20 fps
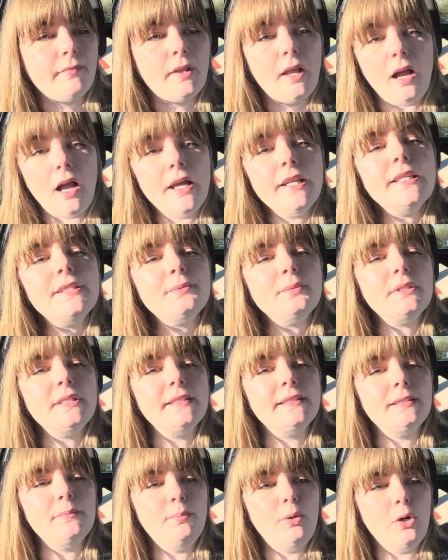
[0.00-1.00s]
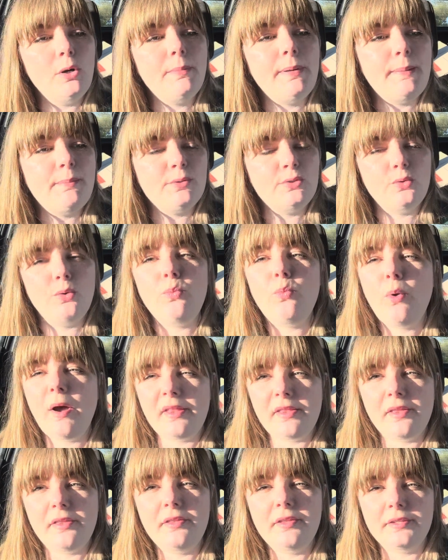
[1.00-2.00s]
I just want to support people to
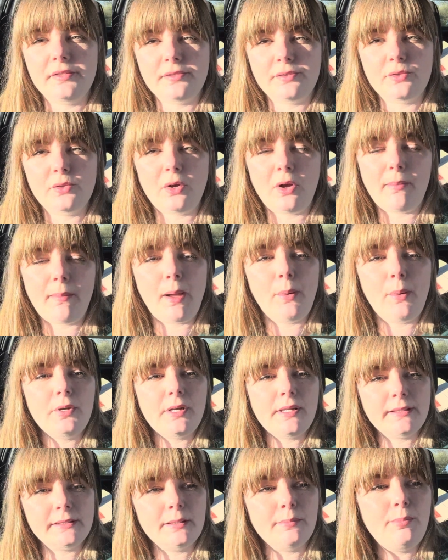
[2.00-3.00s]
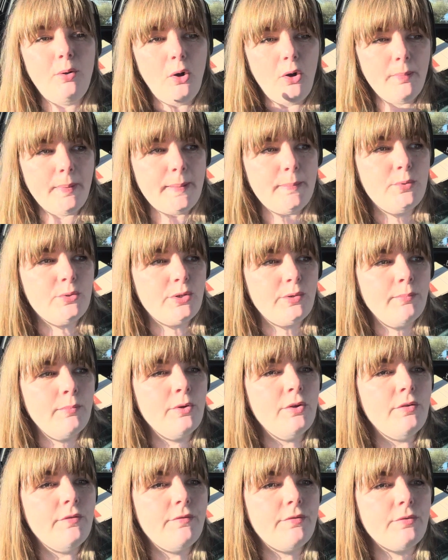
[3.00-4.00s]
weather the storm. I to support people to
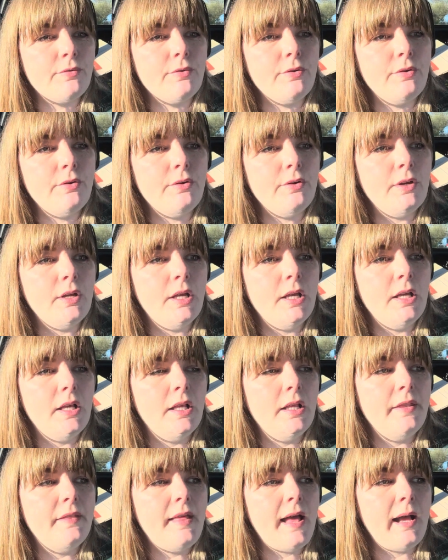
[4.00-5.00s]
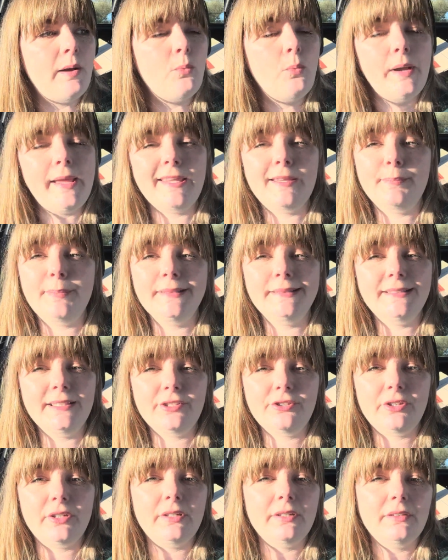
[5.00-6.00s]
move through that weak
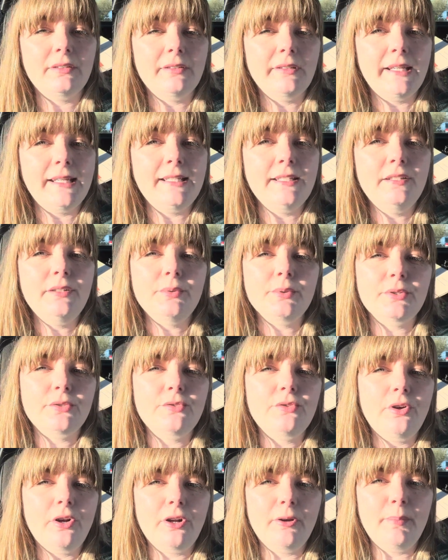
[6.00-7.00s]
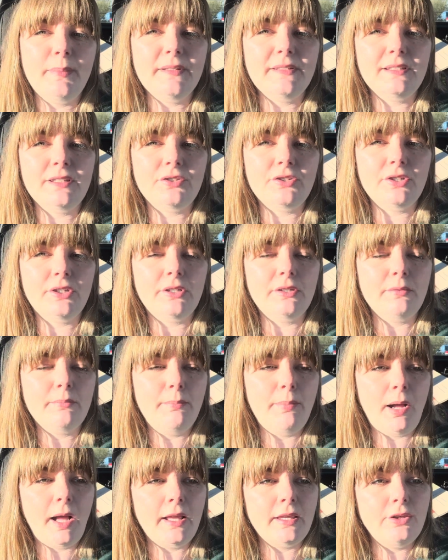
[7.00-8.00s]
position into a stronger position
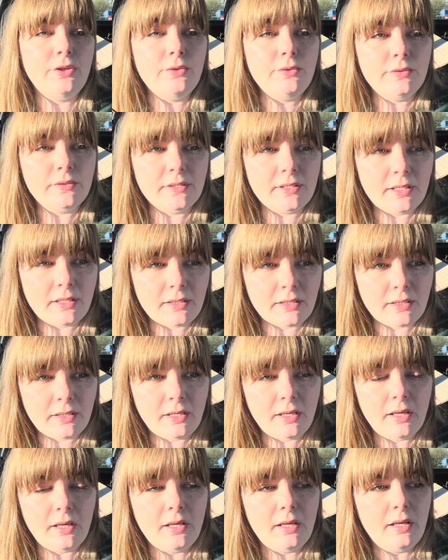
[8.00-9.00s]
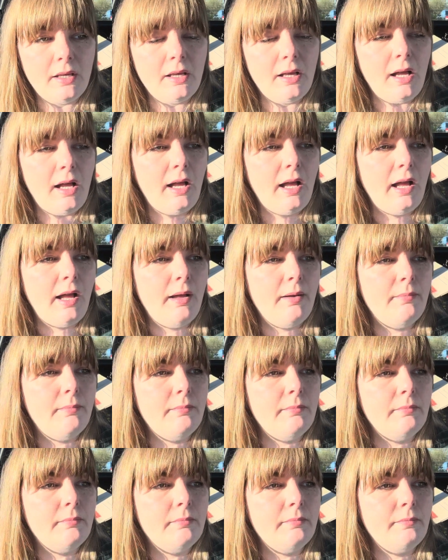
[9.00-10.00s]
by using
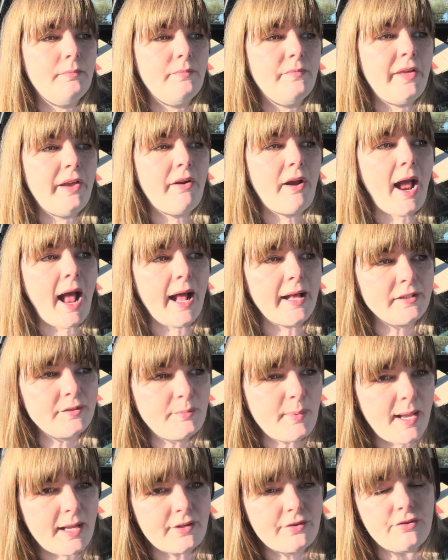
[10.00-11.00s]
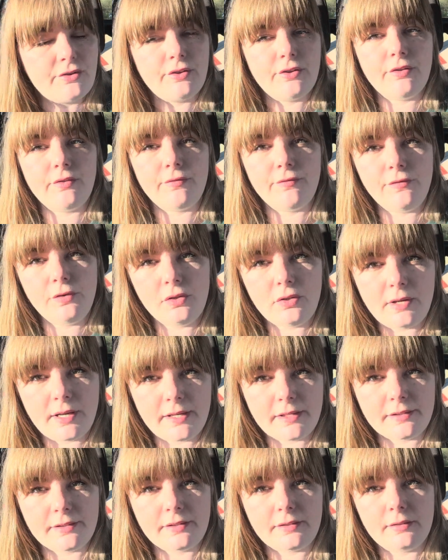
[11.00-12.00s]
their aspects to the
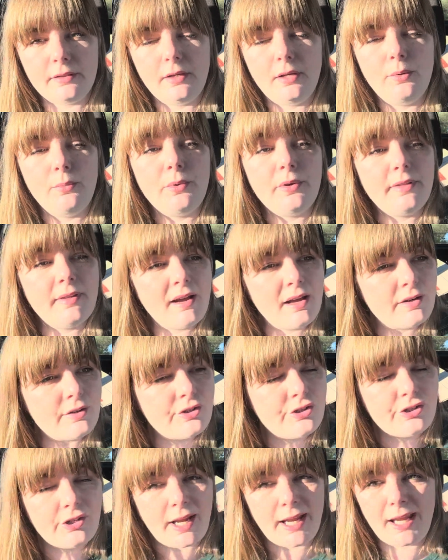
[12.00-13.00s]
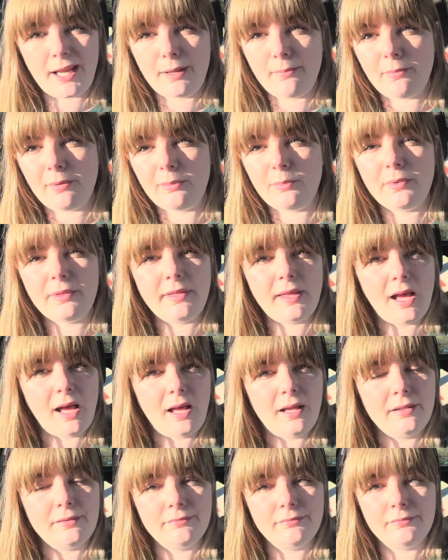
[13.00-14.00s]
fullest, without shame and
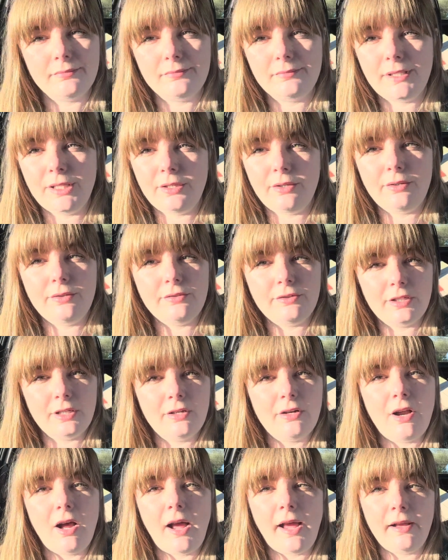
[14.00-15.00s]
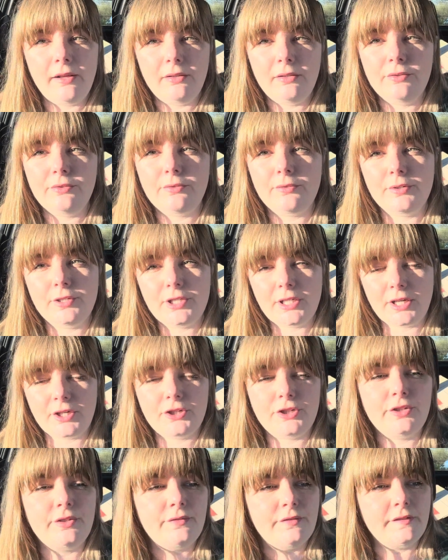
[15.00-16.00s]
without denial or
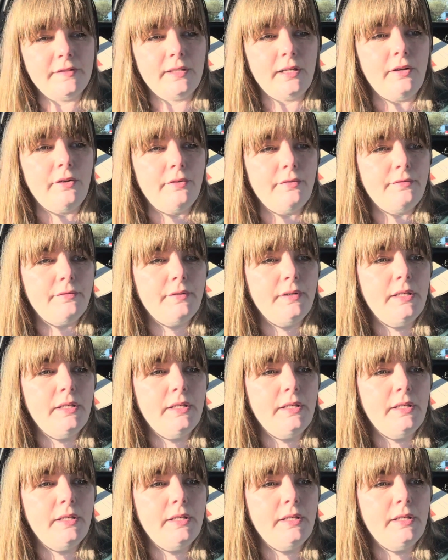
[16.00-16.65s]
rejection of self,